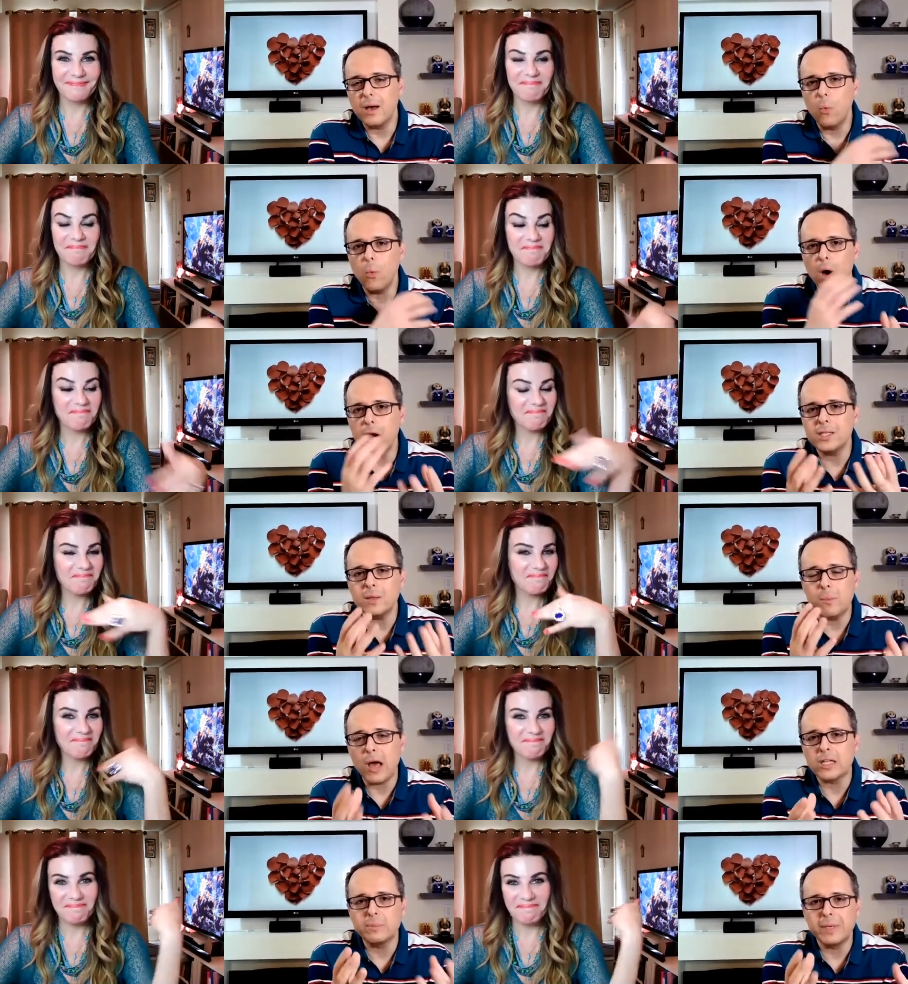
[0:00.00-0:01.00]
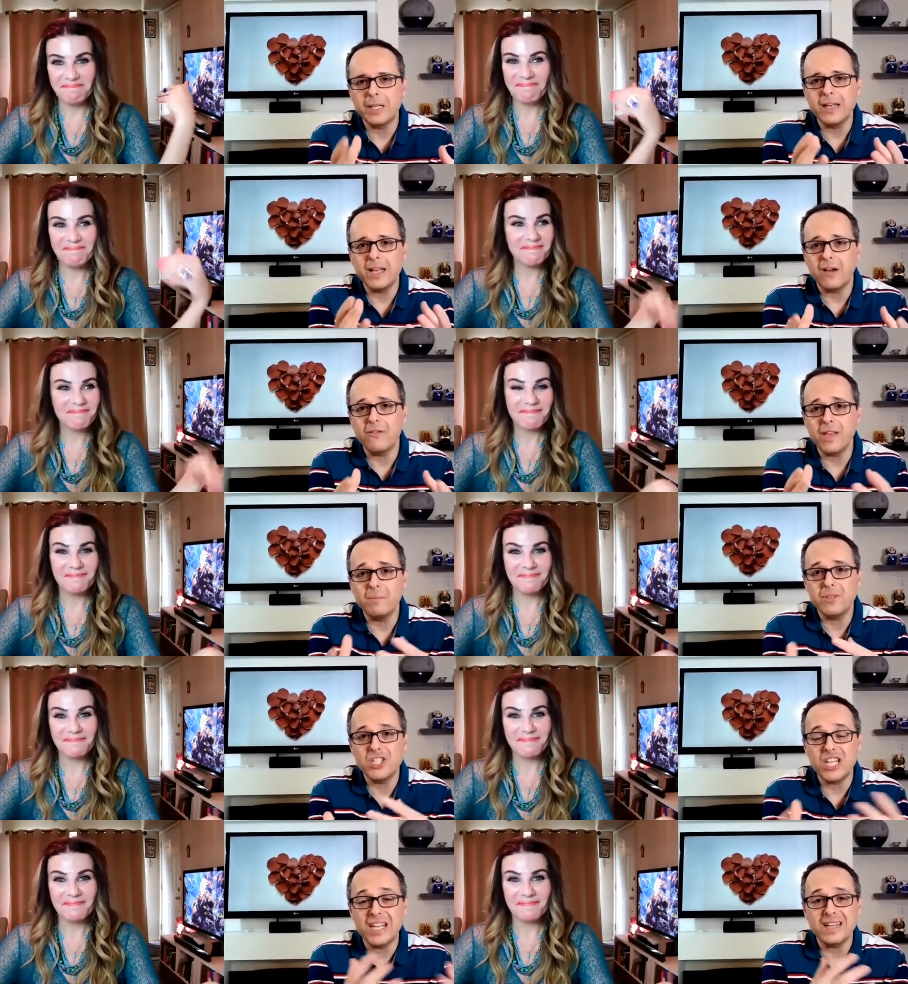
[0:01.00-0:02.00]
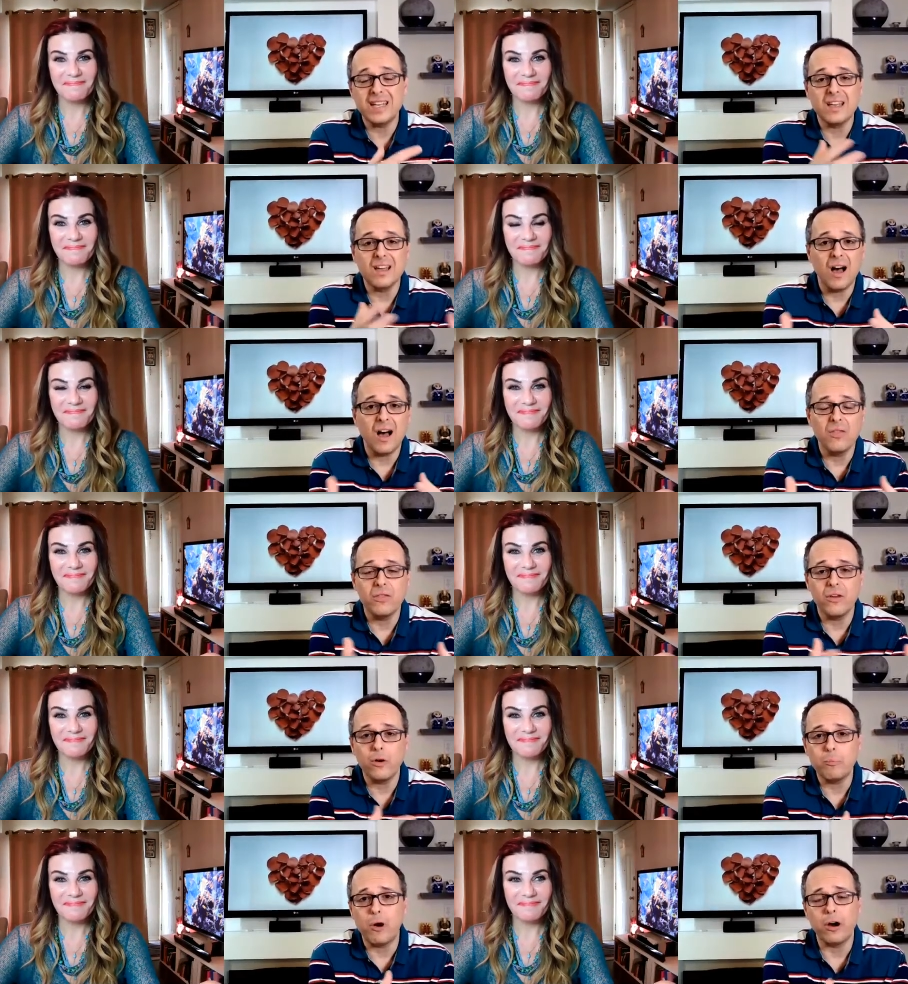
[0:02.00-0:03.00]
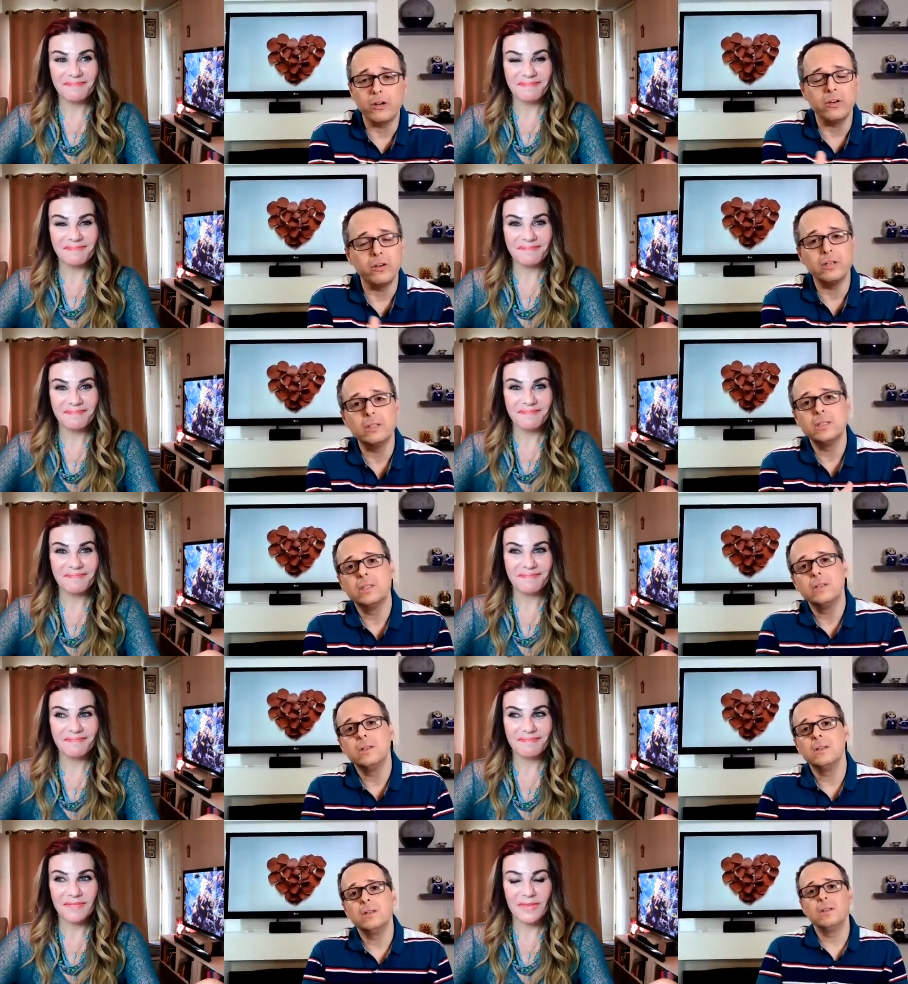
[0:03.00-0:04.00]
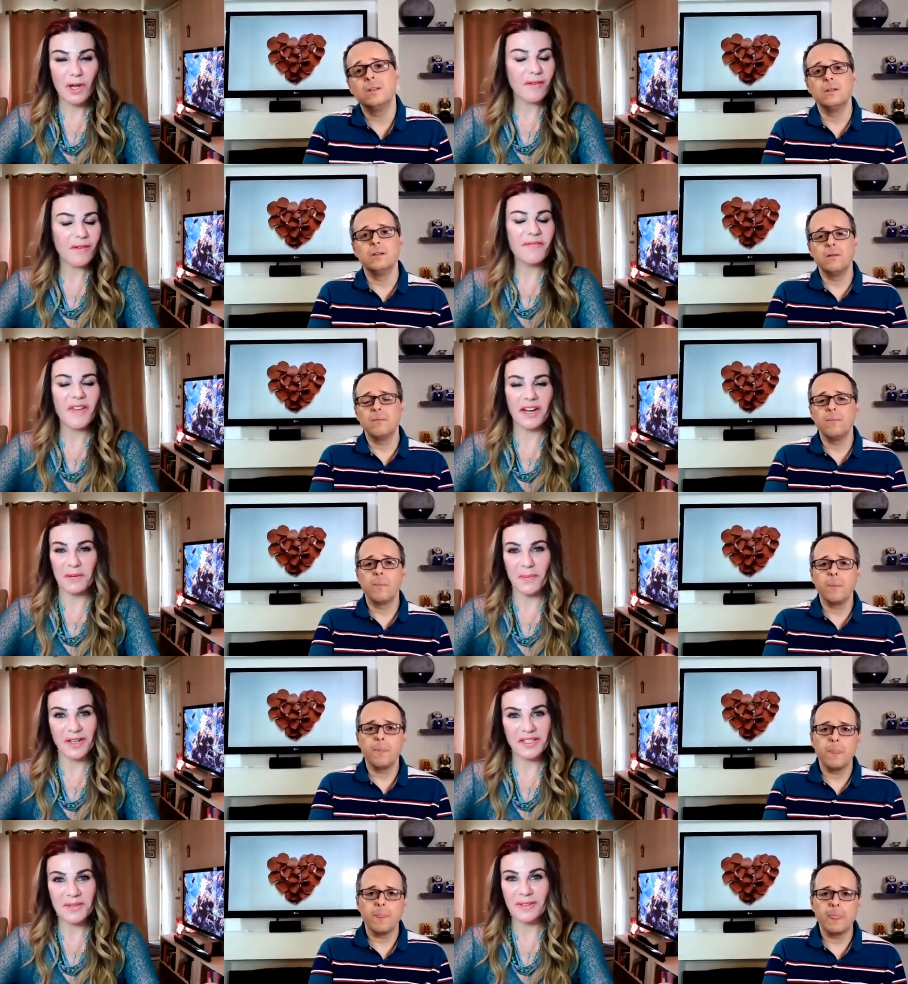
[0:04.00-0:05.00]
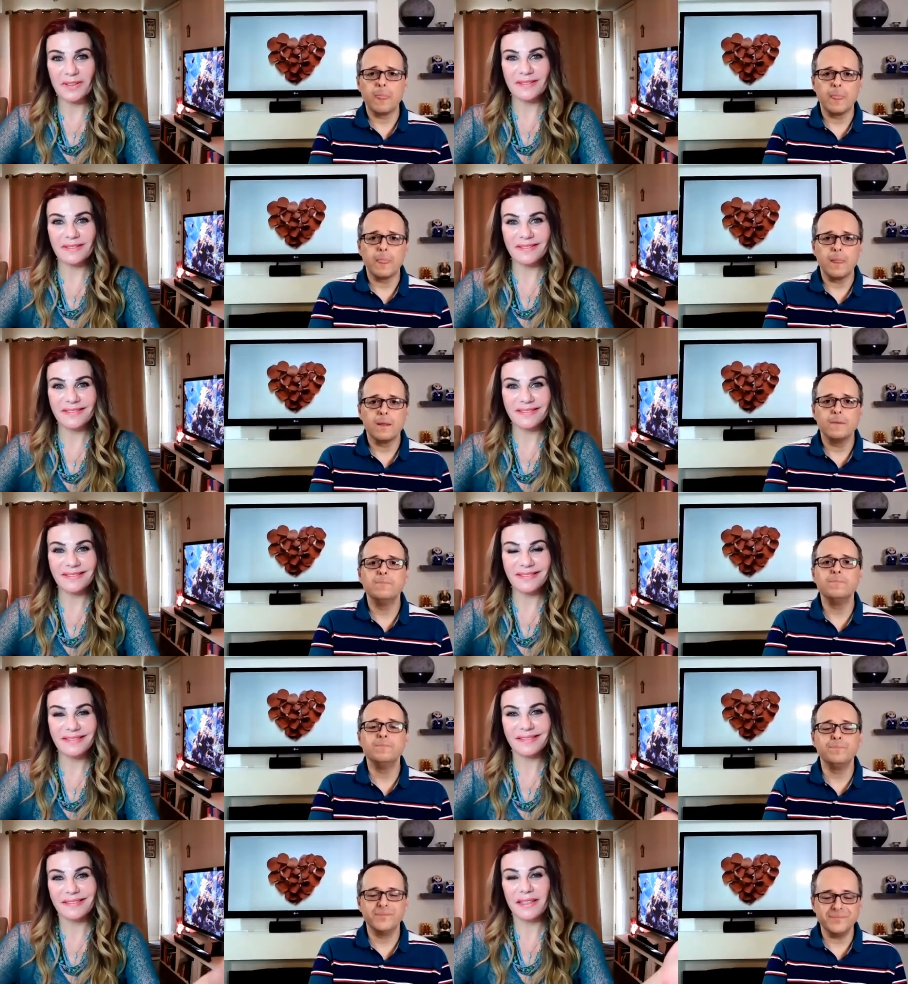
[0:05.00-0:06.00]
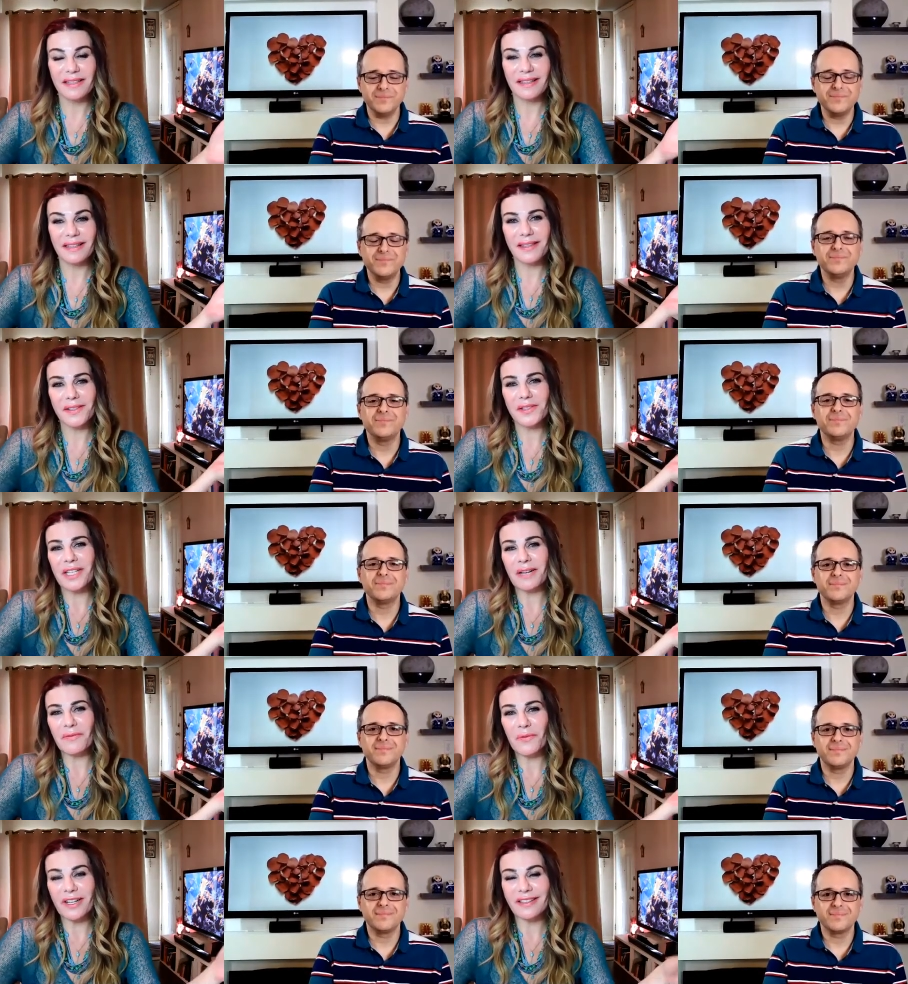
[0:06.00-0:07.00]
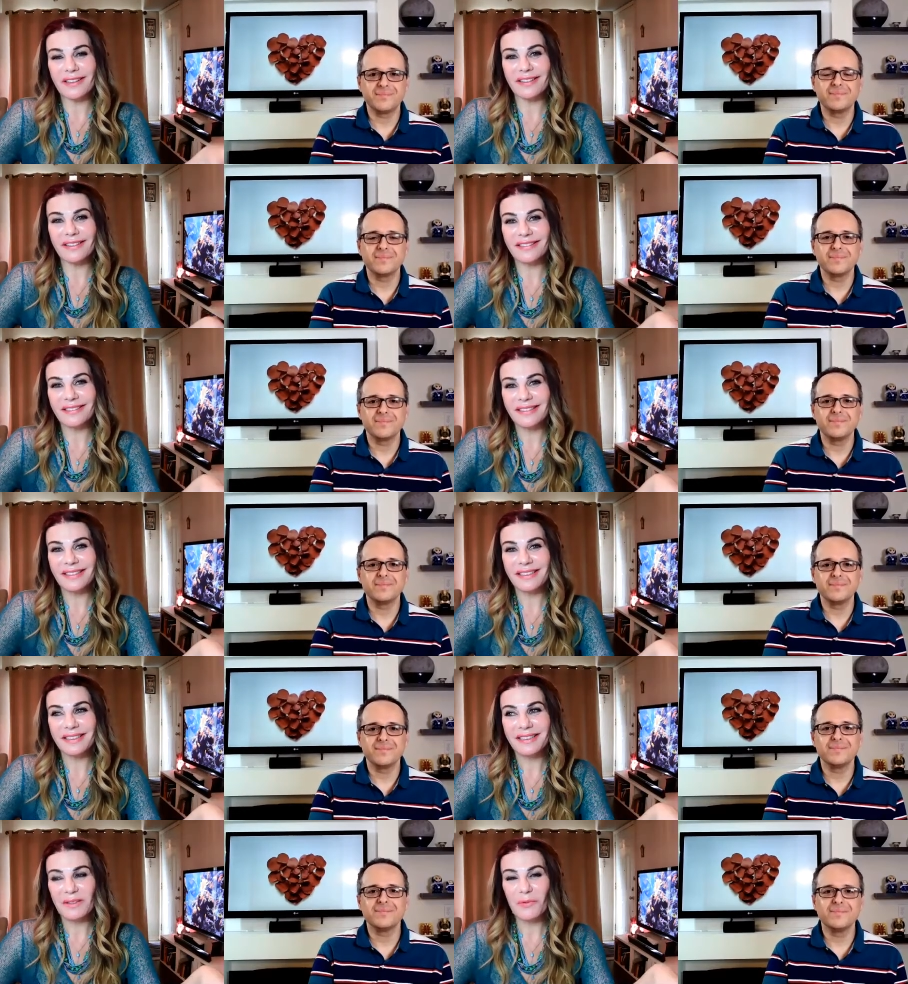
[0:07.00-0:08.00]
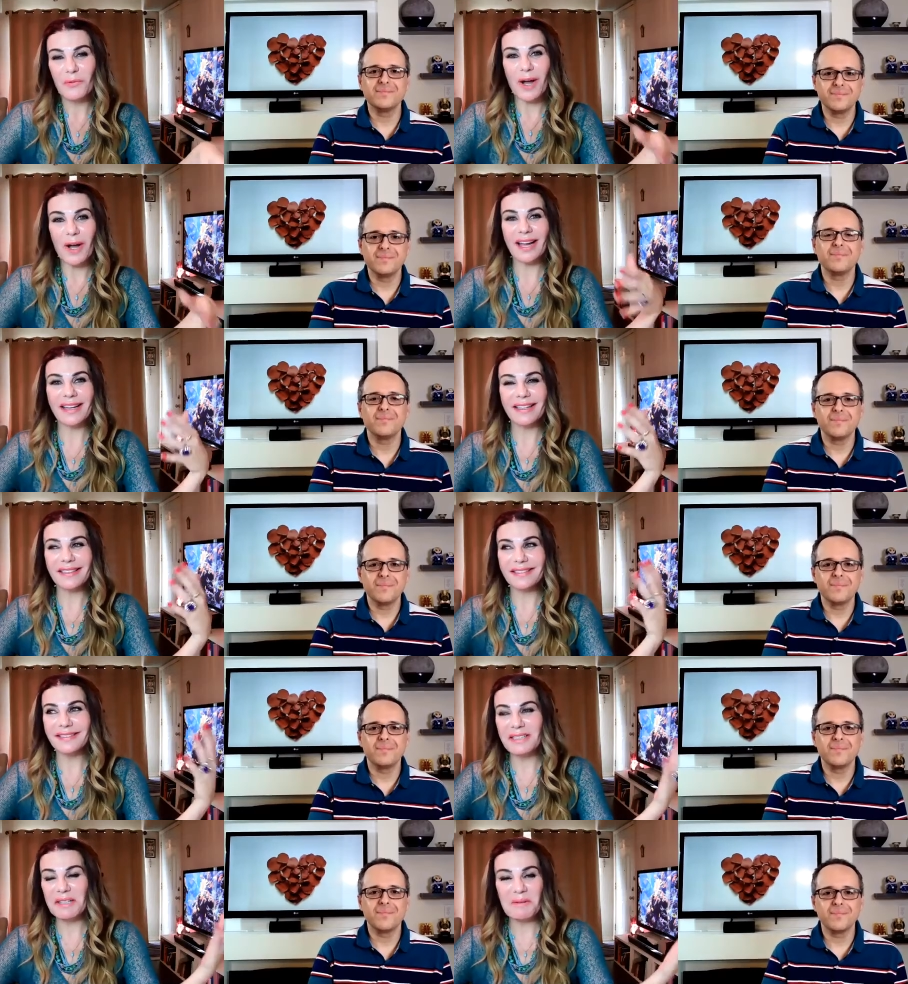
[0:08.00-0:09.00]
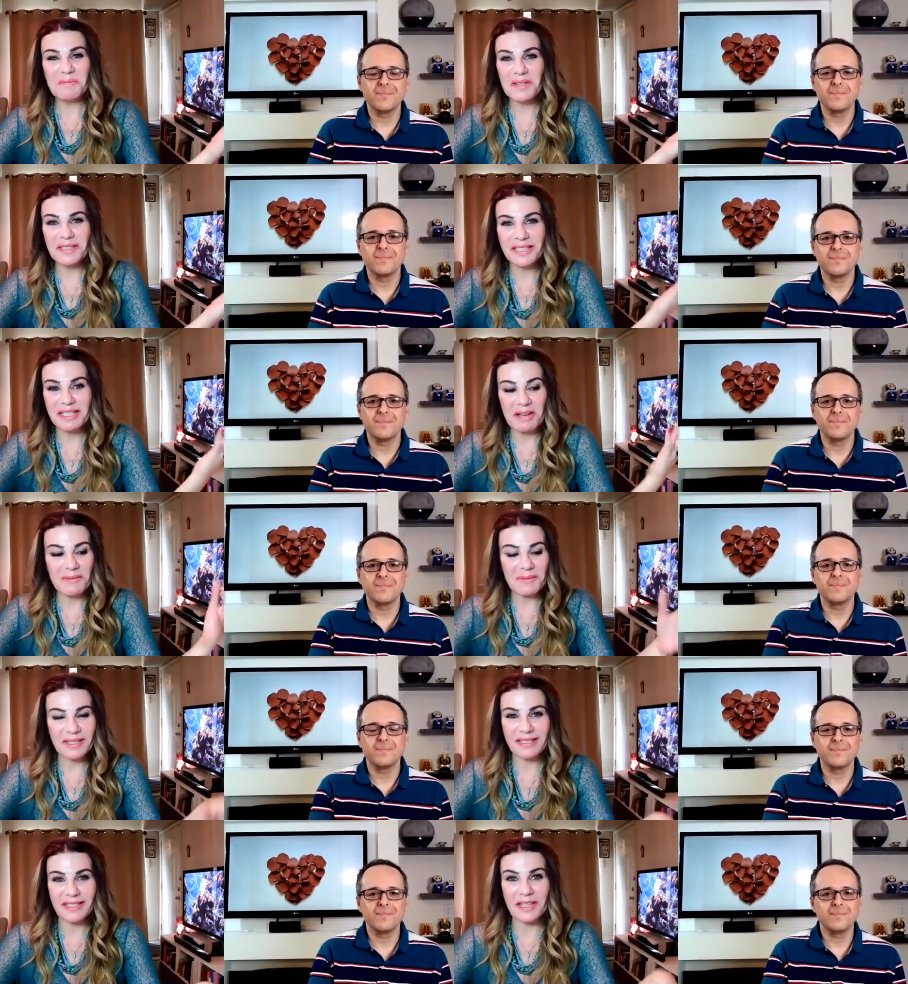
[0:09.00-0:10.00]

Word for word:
Speaker 1: uh, what is the possibility of them cheating on their partner?
Speaker 2: Very possible. Mm-hmm. Their self-worth. Why, you know, to them, it's like